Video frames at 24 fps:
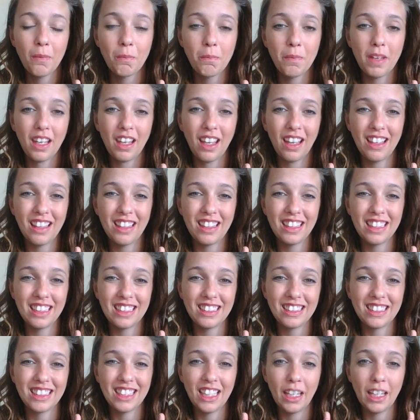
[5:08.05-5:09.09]

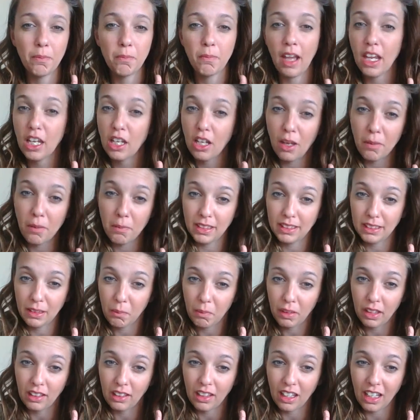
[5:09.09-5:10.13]
because it might not be
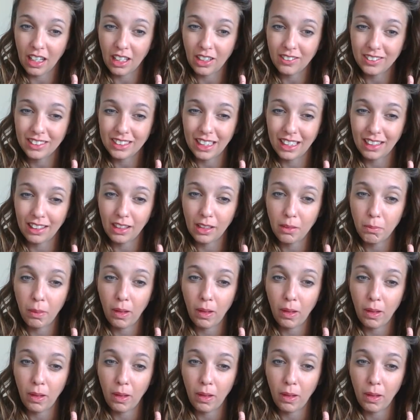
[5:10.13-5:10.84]
something that I use daily,